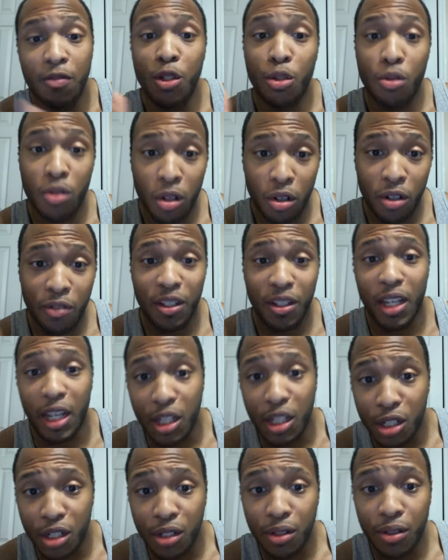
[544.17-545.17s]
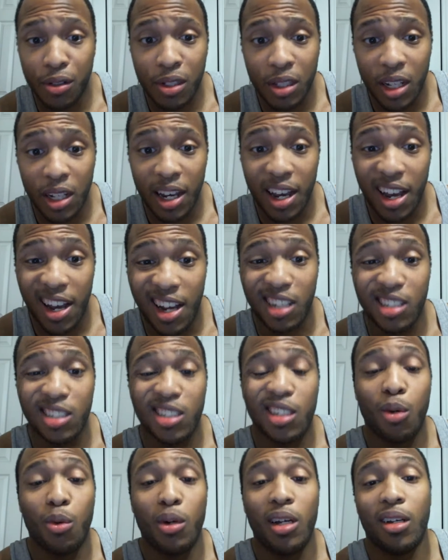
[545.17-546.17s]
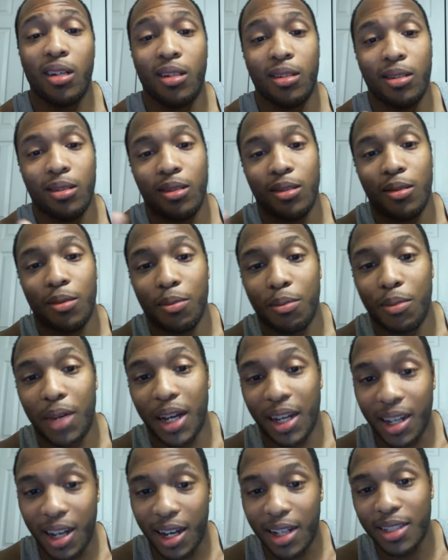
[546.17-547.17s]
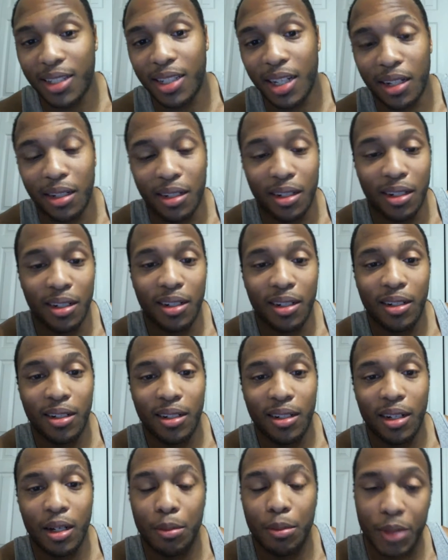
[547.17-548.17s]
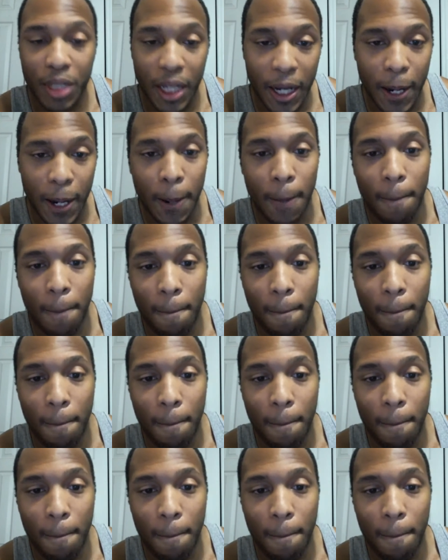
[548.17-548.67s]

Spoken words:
you notifications as to when my content comes out.